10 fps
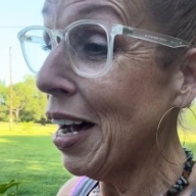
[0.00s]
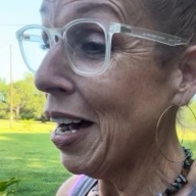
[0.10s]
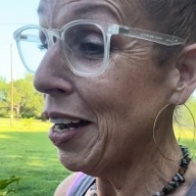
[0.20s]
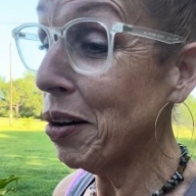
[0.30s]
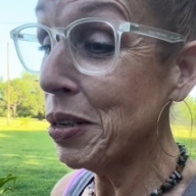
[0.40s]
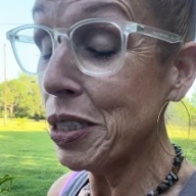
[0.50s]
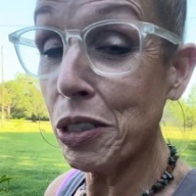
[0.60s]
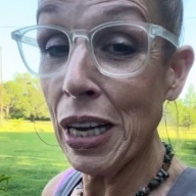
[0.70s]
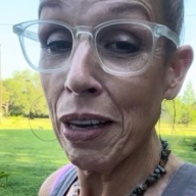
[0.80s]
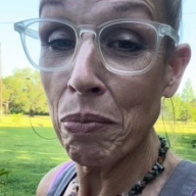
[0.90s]
I always
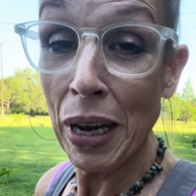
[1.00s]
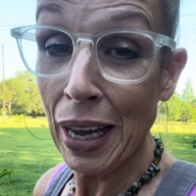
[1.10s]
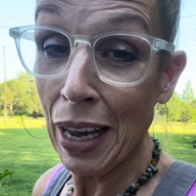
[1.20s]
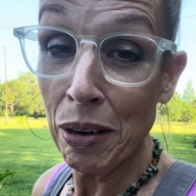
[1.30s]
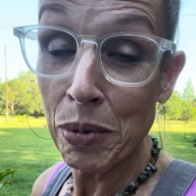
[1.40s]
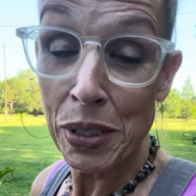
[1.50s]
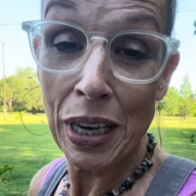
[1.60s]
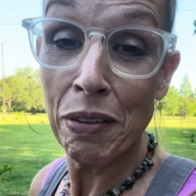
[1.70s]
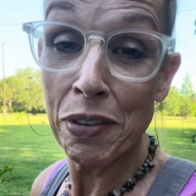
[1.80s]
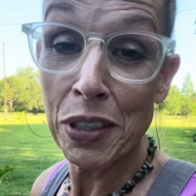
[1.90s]
take my animals
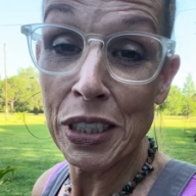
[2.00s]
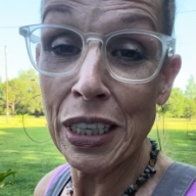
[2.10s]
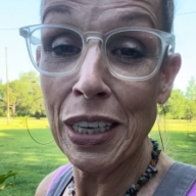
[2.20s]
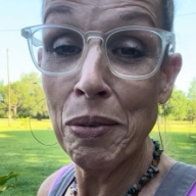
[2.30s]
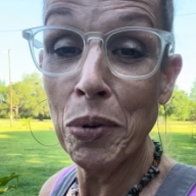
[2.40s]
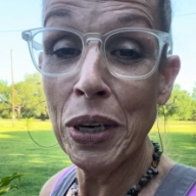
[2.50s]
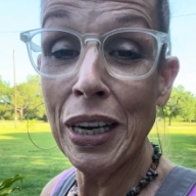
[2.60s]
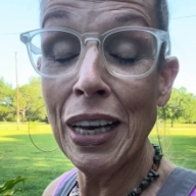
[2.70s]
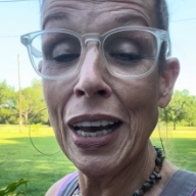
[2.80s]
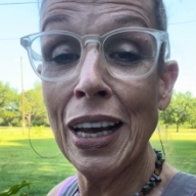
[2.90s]
out first thing in the
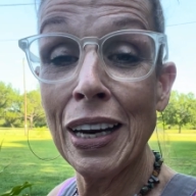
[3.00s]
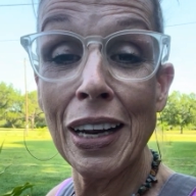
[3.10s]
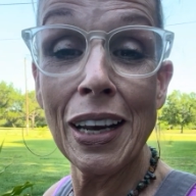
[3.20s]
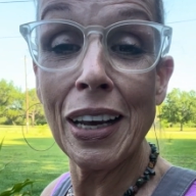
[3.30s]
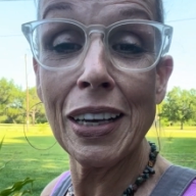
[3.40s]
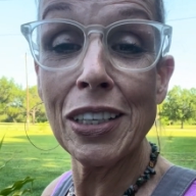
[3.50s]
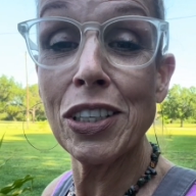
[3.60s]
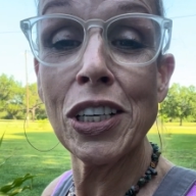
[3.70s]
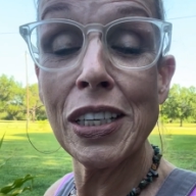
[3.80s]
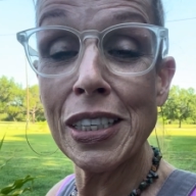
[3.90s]
morning, and
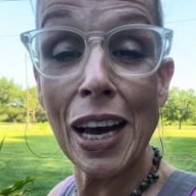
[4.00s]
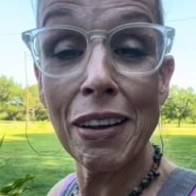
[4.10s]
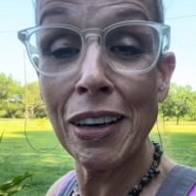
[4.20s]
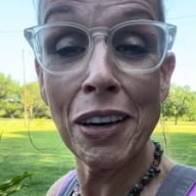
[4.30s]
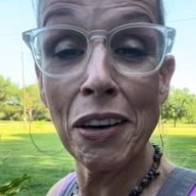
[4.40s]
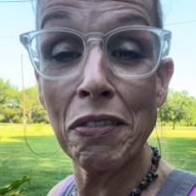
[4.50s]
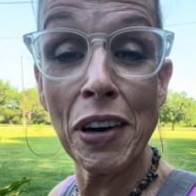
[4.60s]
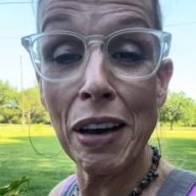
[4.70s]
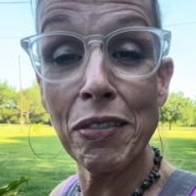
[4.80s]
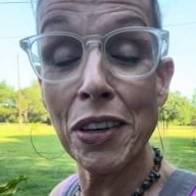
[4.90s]
she's out here at
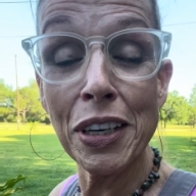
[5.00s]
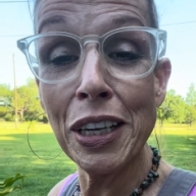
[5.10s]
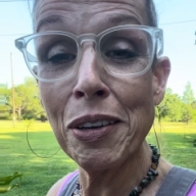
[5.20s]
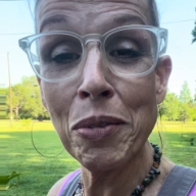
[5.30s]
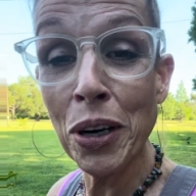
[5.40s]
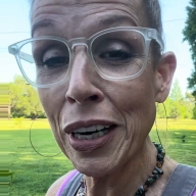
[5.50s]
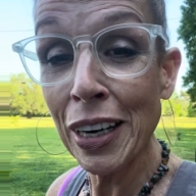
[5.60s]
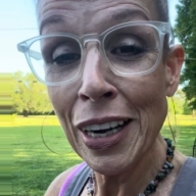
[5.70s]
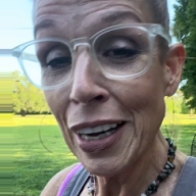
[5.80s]
5:30 in the morning